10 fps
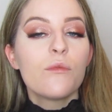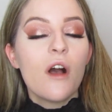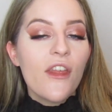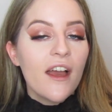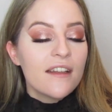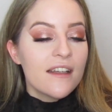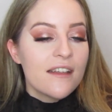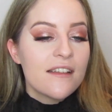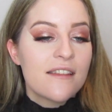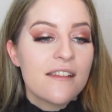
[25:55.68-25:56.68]
While that
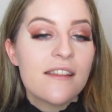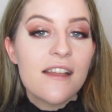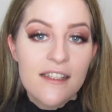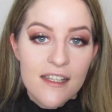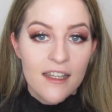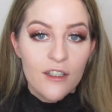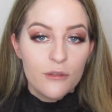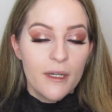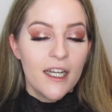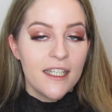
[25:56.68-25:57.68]
is setting
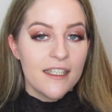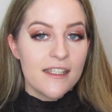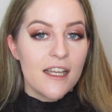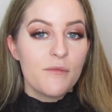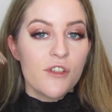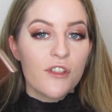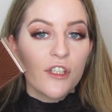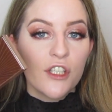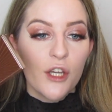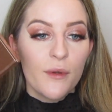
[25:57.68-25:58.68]
on my eyelids, I'm just
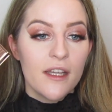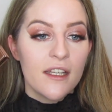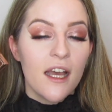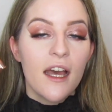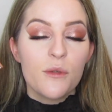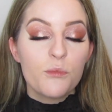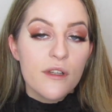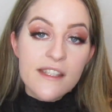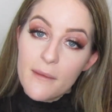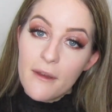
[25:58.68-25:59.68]
going to go in and
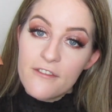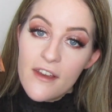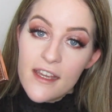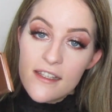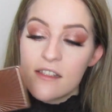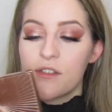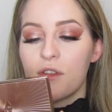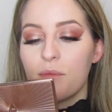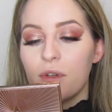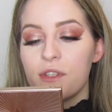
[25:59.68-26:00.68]
bronze up my face. So
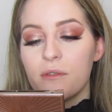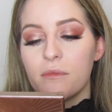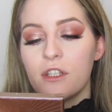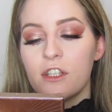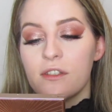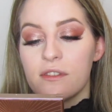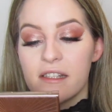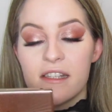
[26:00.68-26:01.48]
the bronzer I'm going to use is